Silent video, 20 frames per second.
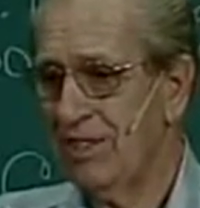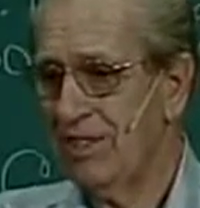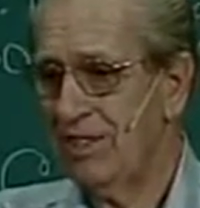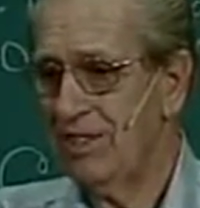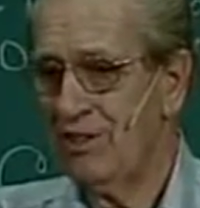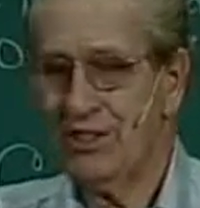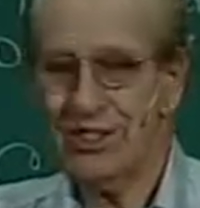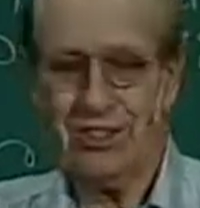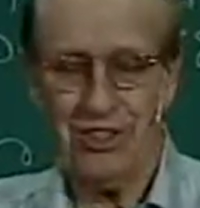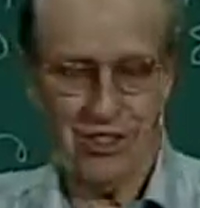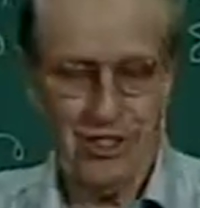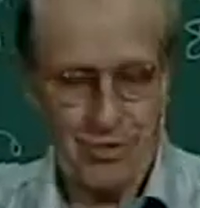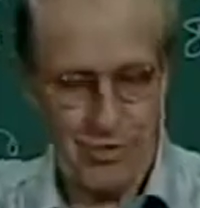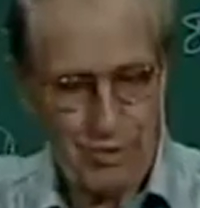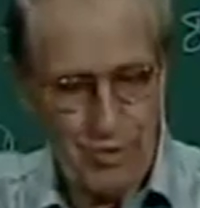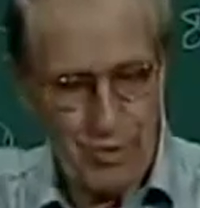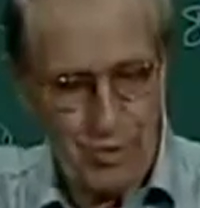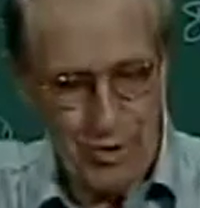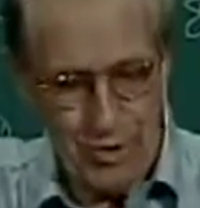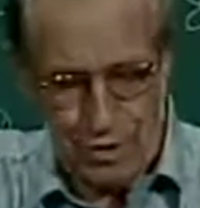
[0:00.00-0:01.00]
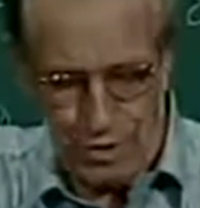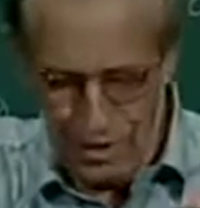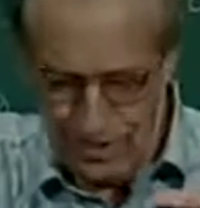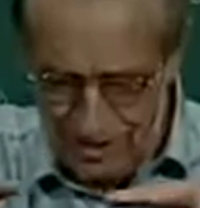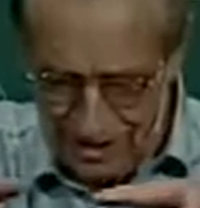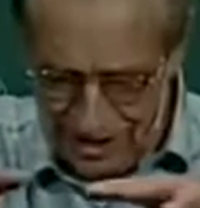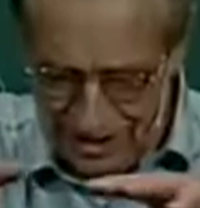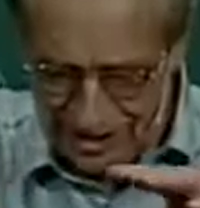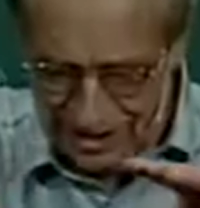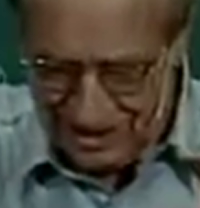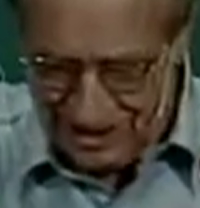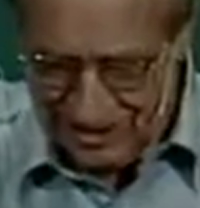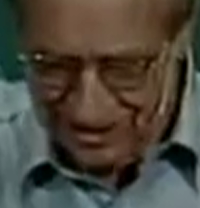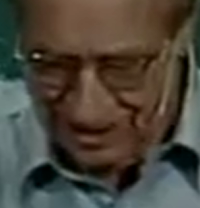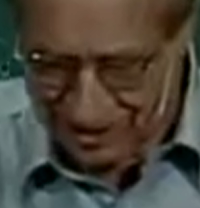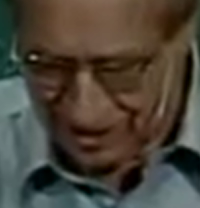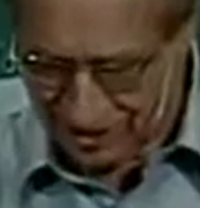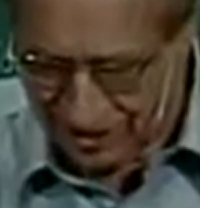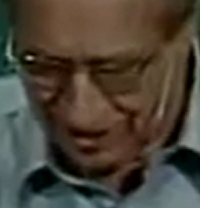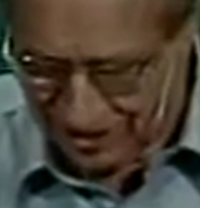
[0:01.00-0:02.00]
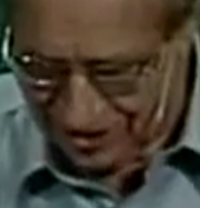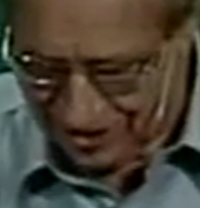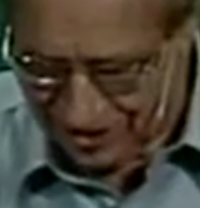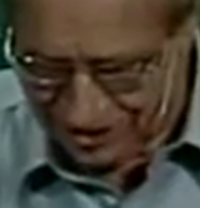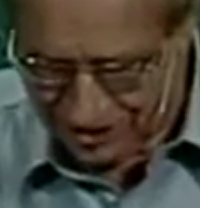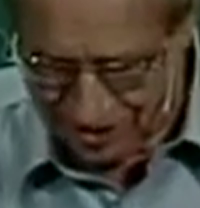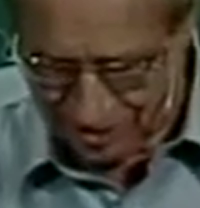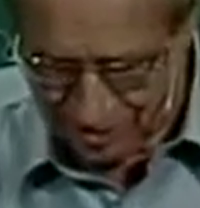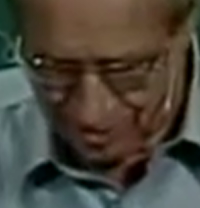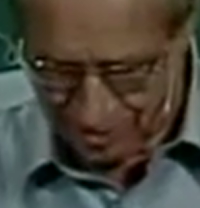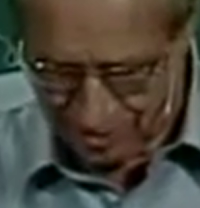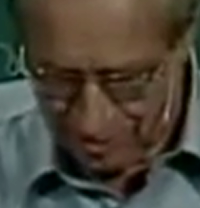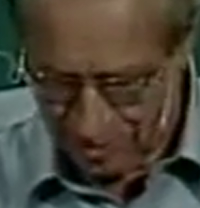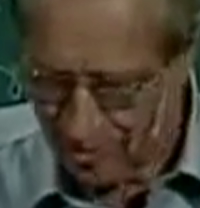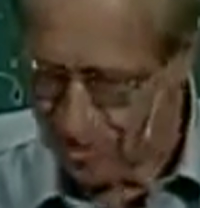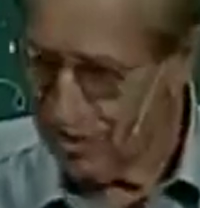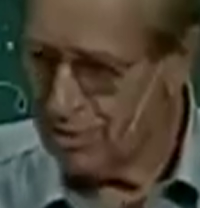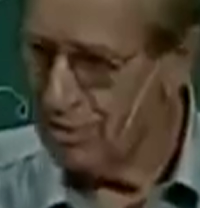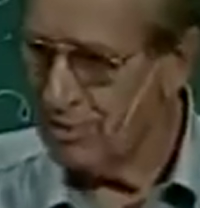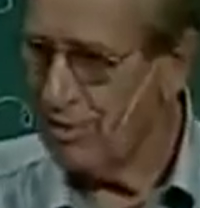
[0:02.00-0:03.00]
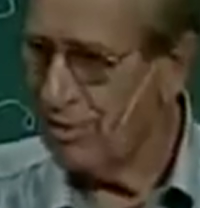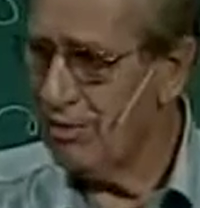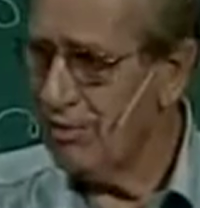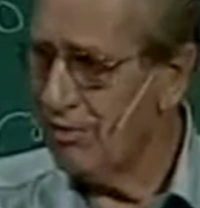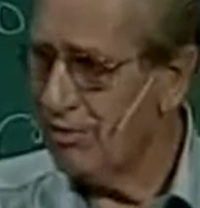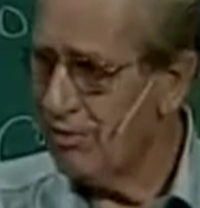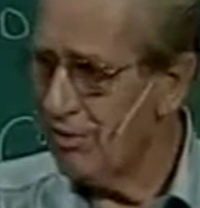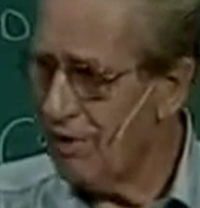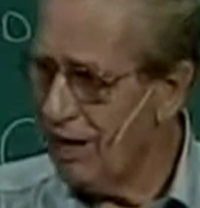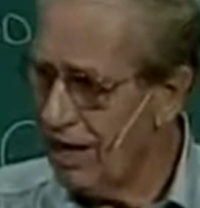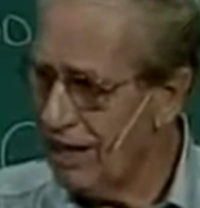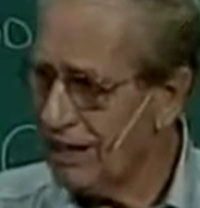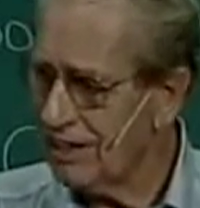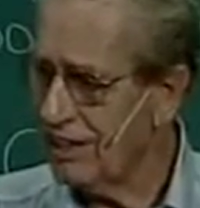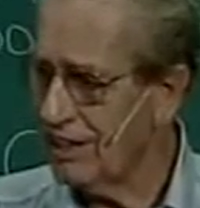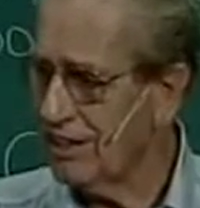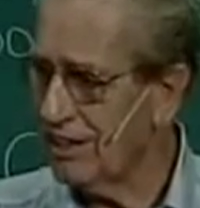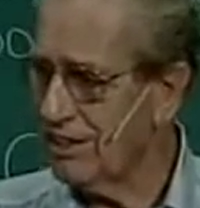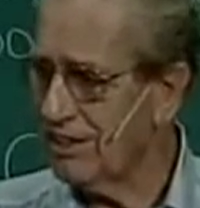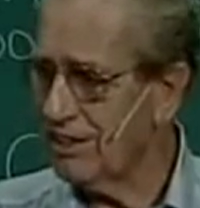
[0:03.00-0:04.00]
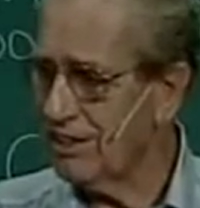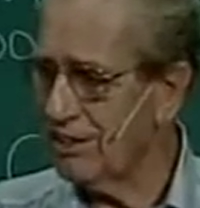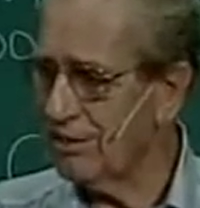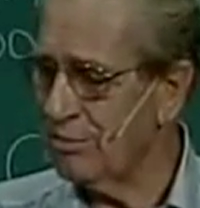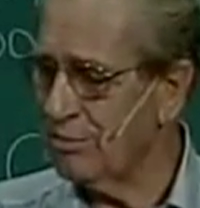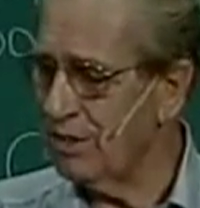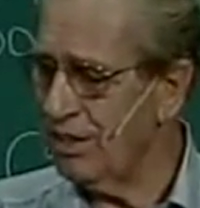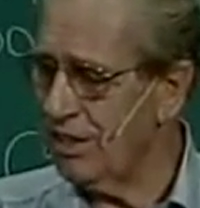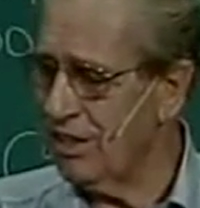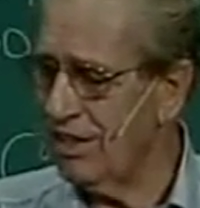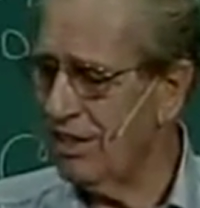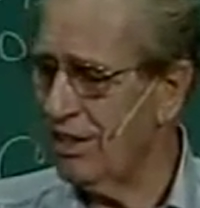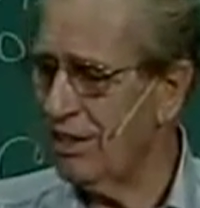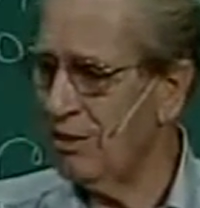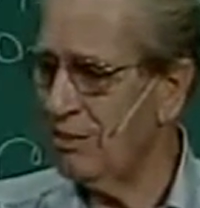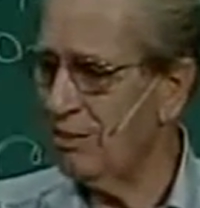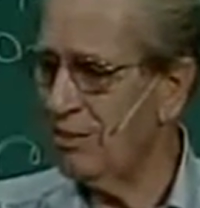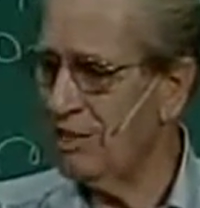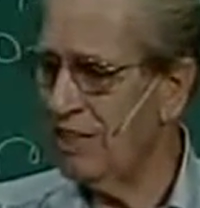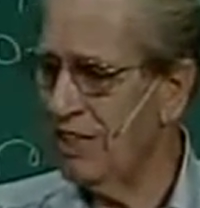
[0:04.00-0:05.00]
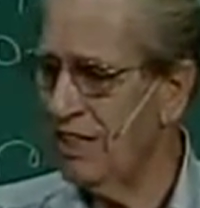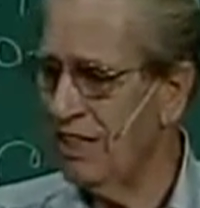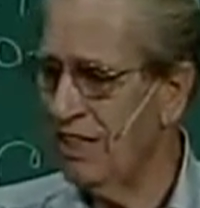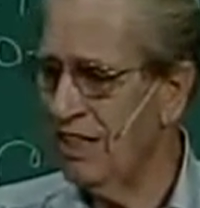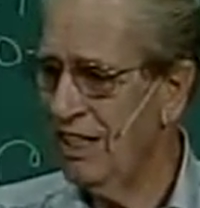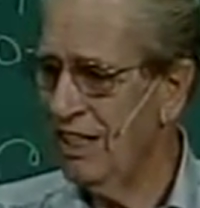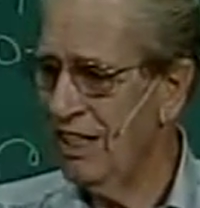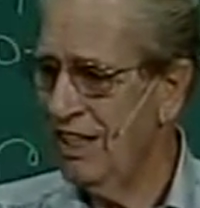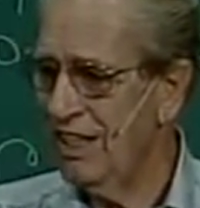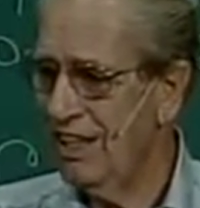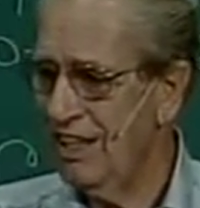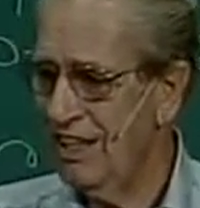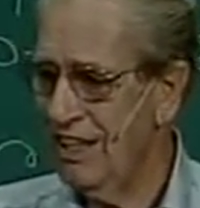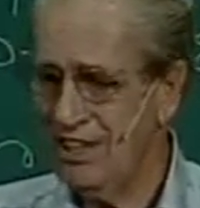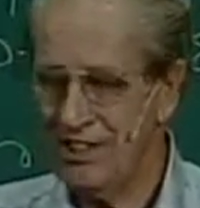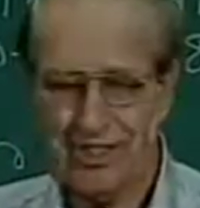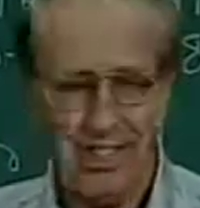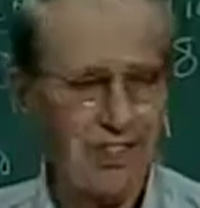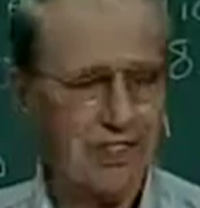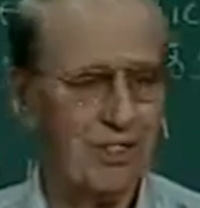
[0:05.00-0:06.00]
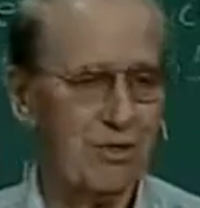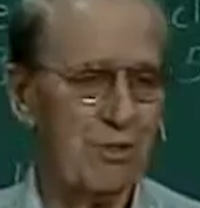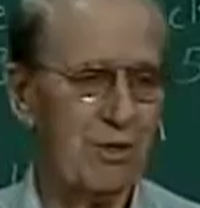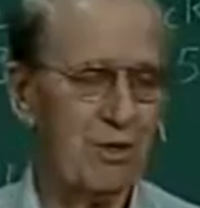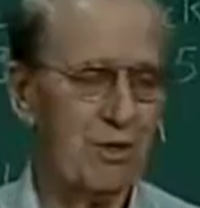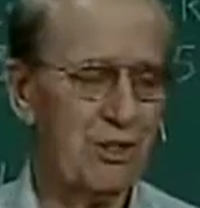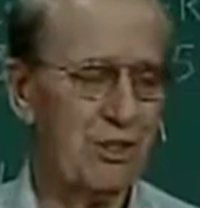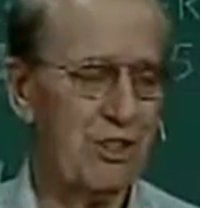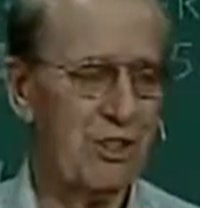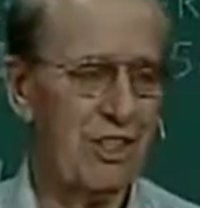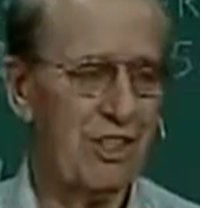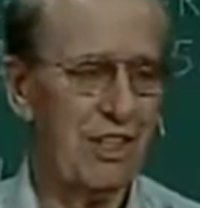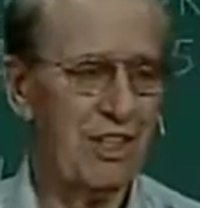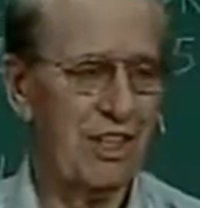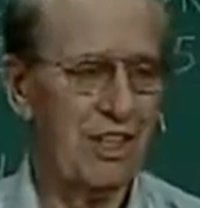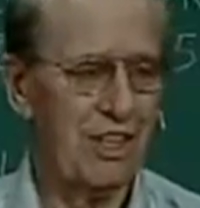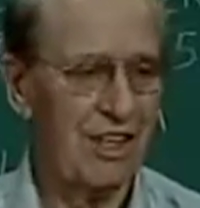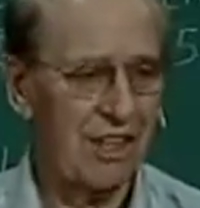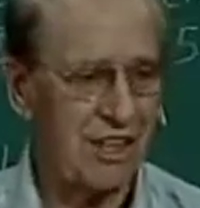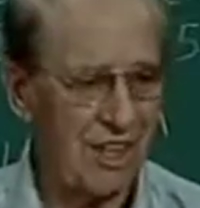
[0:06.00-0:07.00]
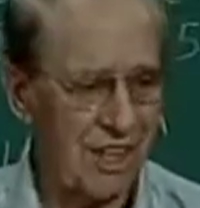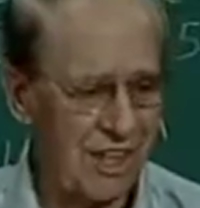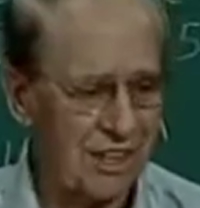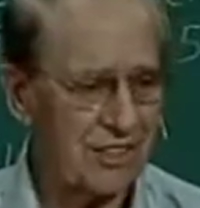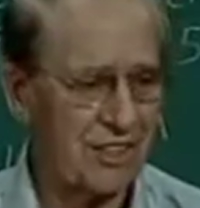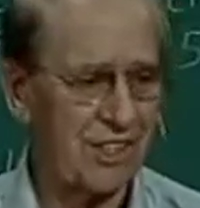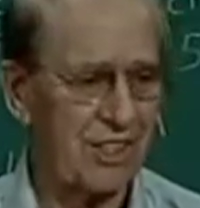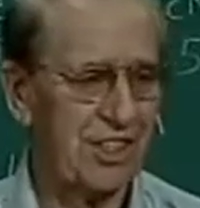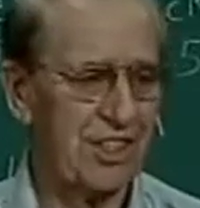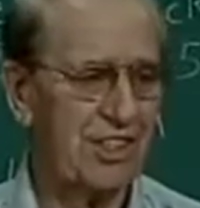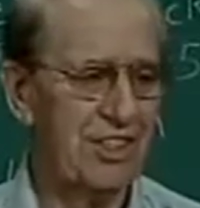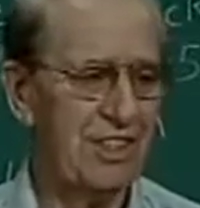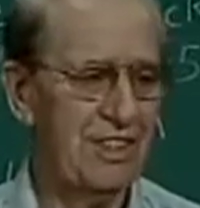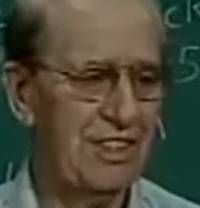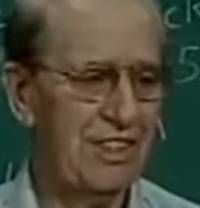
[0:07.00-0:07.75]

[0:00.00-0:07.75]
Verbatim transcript: So you see, the more you analyze all this, the more miraculous it becomes, and yet the most logical